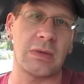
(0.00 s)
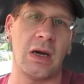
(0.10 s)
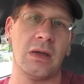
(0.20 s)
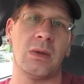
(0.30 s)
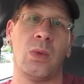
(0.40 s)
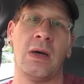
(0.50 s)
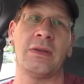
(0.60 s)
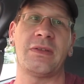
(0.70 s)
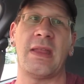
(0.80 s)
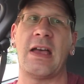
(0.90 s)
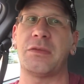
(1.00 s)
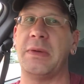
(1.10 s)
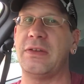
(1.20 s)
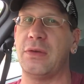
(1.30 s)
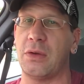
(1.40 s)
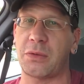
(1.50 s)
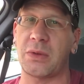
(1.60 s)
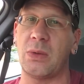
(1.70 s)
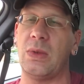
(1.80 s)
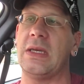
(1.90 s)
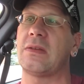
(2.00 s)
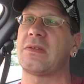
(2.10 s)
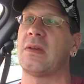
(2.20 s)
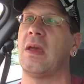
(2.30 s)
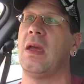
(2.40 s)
all at once, last me two, three weeks.